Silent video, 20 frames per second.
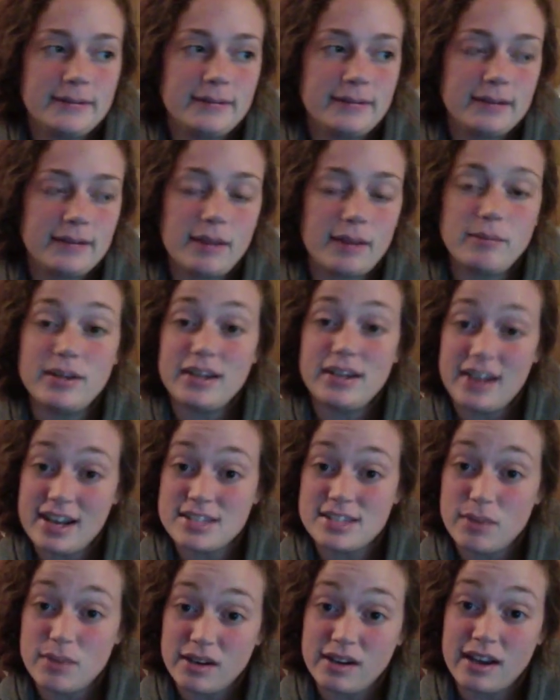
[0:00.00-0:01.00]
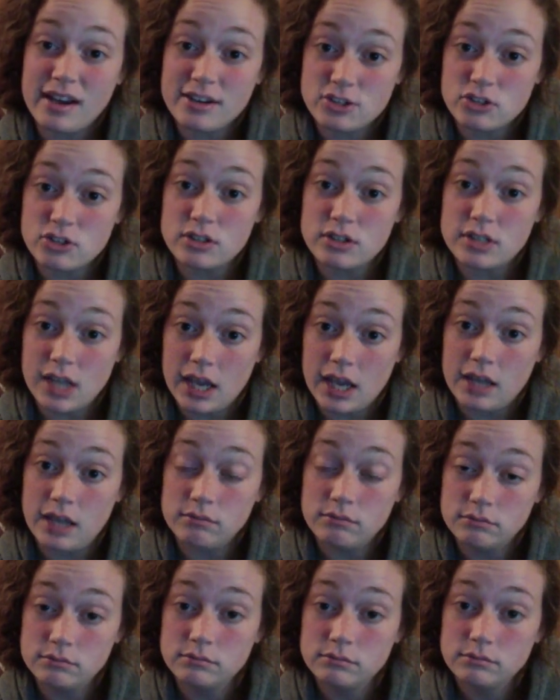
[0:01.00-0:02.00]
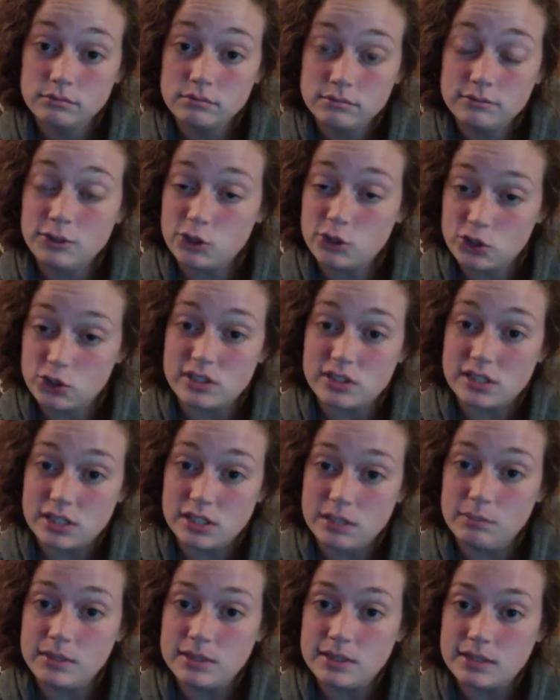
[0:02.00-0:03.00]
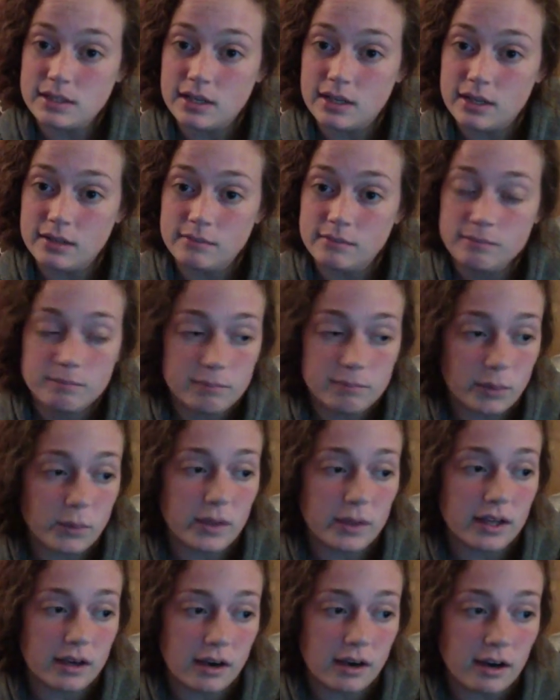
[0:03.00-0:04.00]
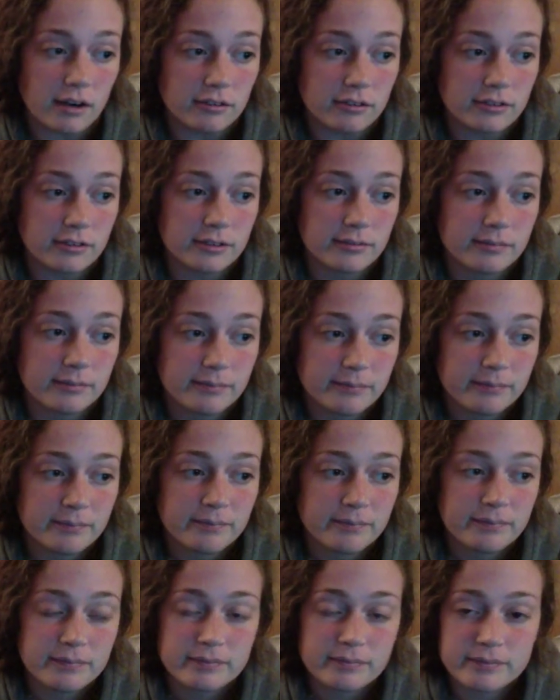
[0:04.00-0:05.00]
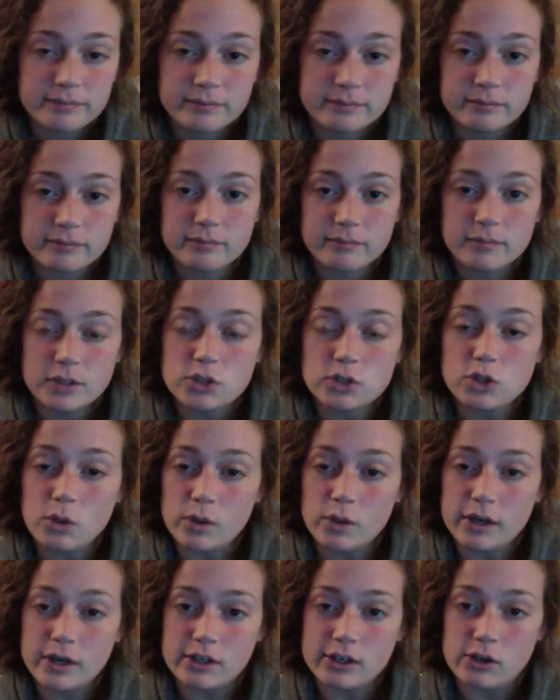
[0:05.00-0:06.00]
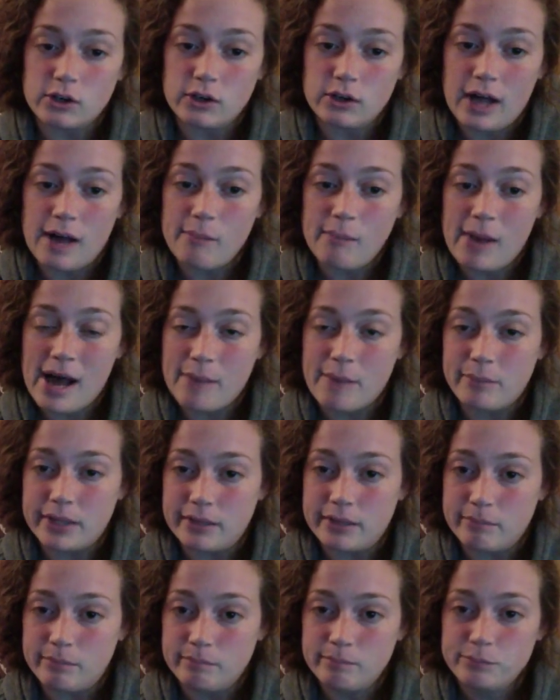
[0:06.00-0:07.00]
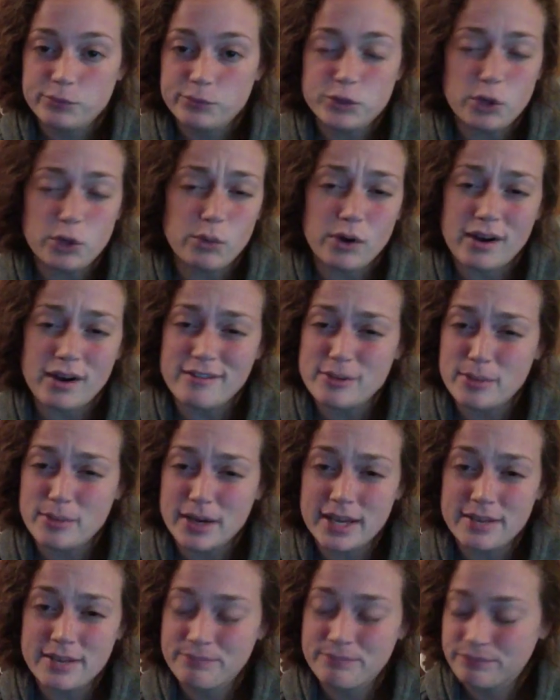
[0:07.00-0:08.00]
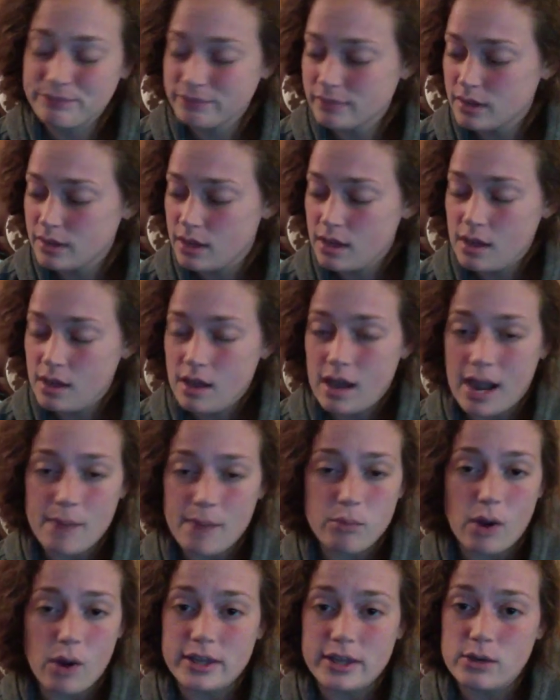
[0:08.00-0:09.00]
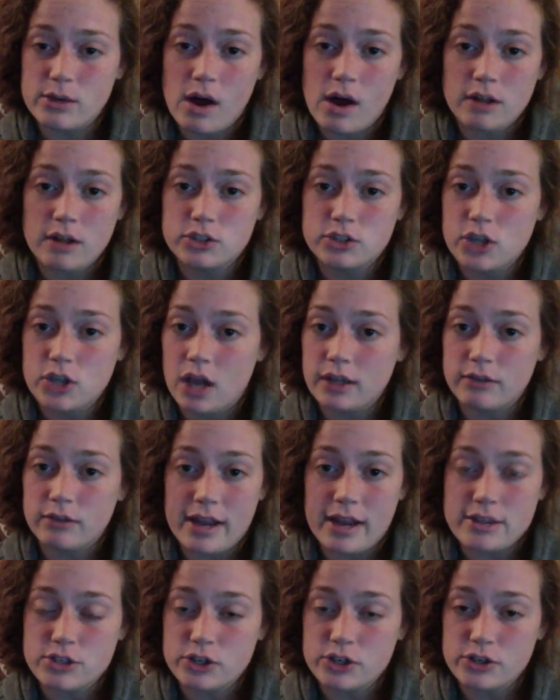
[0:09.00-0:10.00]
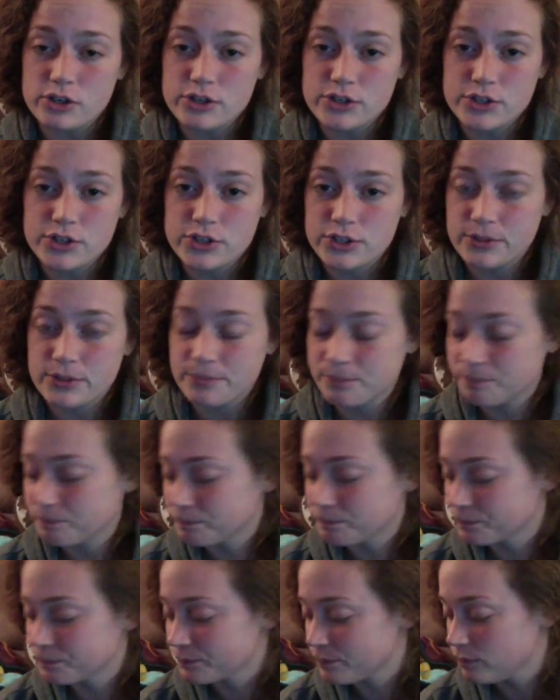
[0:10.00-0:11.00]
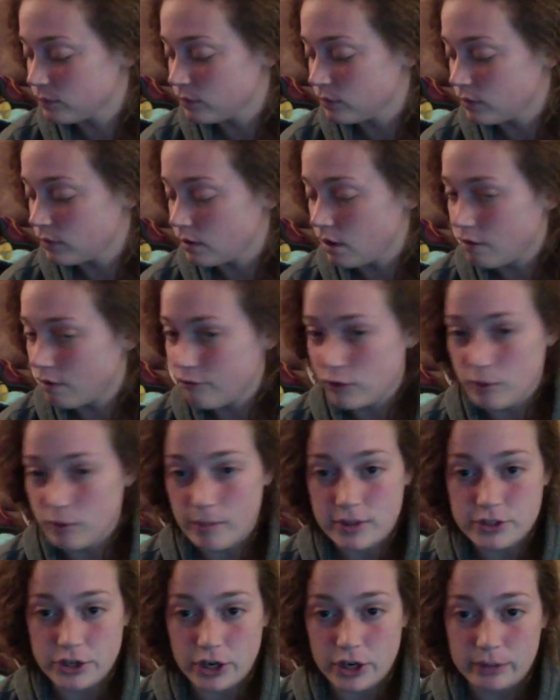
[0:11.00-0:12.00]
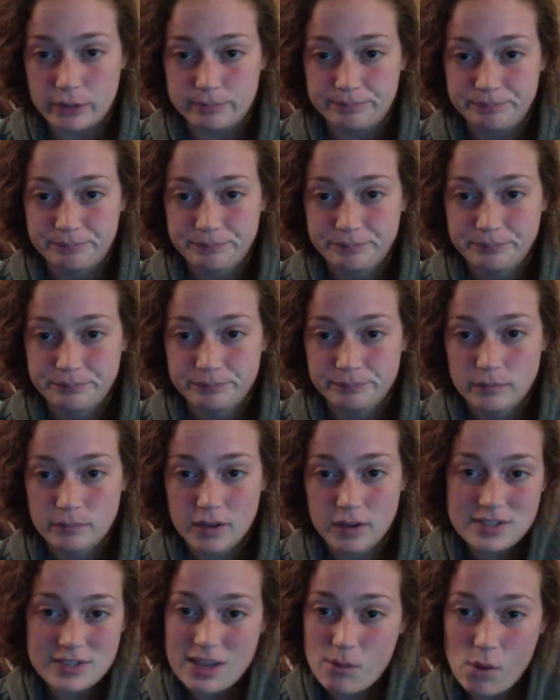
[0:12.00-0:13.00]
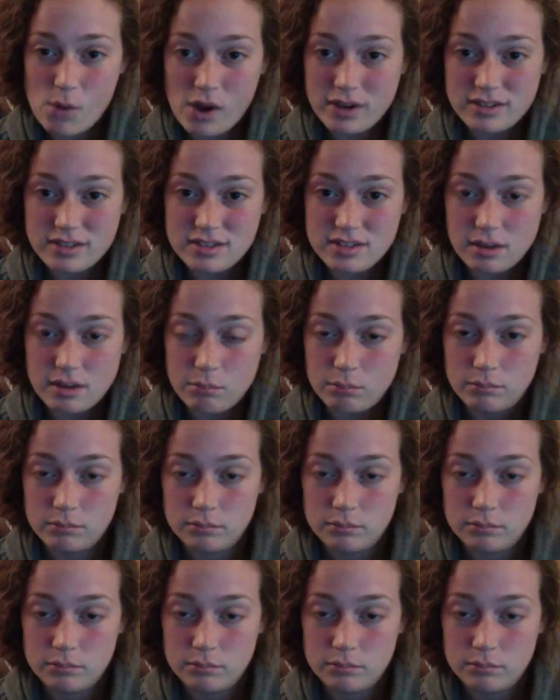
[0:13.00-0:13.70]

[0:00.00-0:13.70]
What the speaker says: I mean, it has been an extra day. You should have seen me today, but we had off. Don't worry, Nicole. I'll pop in. Don't worry, everybody. I brought you all Jolly Ranchers for the midterm because I wanted some.